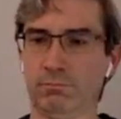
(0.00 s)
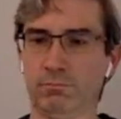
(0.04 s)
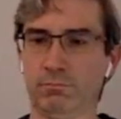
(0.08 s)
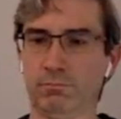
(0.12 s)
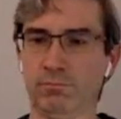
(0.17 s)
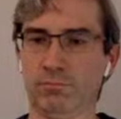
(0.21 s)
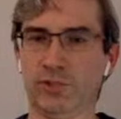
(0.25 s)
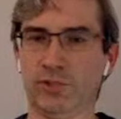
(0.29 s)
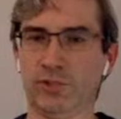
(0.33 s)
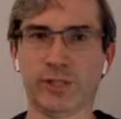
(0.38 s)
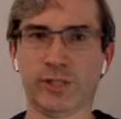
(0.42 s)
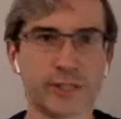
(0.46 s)

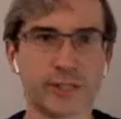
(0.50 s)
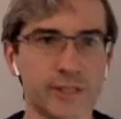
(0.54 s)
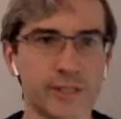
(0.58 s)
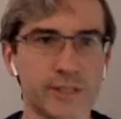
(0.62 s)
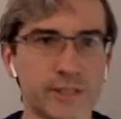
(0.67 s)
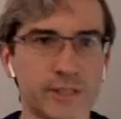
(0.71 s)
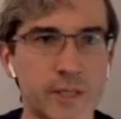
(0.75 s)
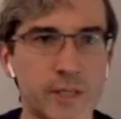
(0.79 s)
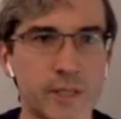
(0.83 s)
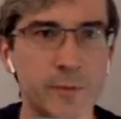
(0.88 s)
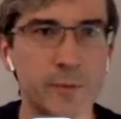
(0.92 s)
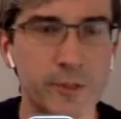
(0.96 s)
60
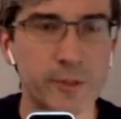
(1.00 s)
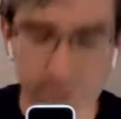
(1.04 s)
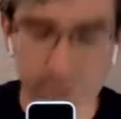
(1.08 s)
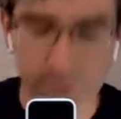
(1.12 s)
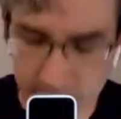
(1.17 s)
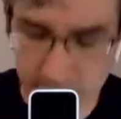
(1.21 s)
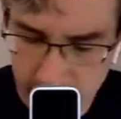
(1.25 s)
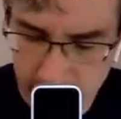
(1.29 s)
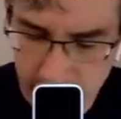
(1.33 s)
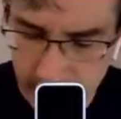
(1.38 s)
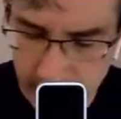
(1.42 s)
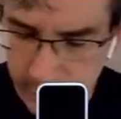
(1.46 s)
centimeters
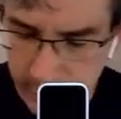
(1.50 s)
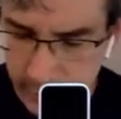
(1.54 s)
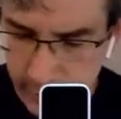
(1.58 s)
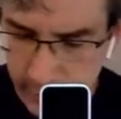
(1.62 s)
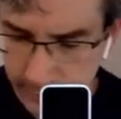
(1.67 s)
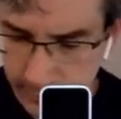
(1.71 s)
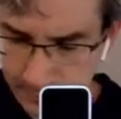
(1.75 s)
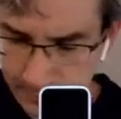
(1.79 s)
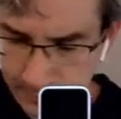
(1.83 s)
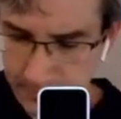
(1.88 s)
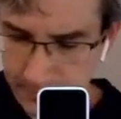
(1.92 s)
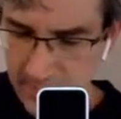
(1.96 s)
in
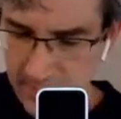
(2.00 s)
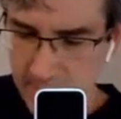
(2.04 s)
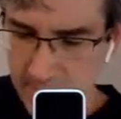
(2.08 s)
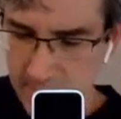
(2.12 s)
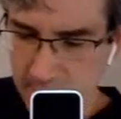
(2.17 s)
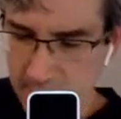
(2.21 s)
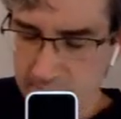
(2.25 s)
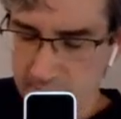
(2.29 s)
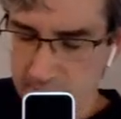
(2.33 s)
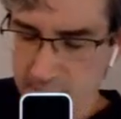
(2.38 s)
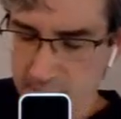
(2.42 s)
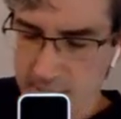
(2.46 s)
diameter,
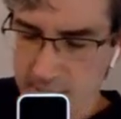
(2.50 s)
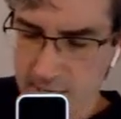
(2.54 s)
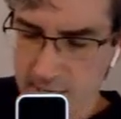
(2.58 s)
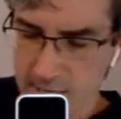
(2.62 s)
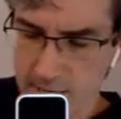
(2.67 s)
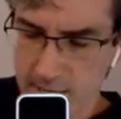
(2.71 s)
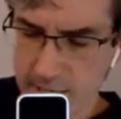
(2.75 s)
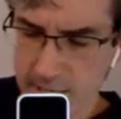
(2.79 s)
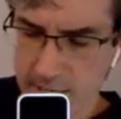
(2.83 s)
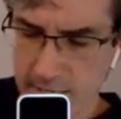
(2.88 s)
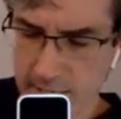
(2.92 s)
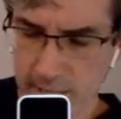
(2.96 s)

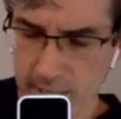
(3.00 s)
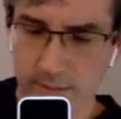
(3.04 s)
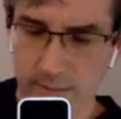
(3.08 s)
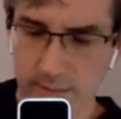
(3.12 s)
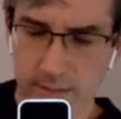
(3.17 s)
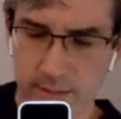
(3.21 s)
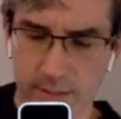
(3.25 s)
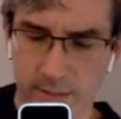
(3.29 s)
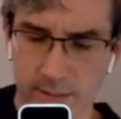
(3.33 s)
and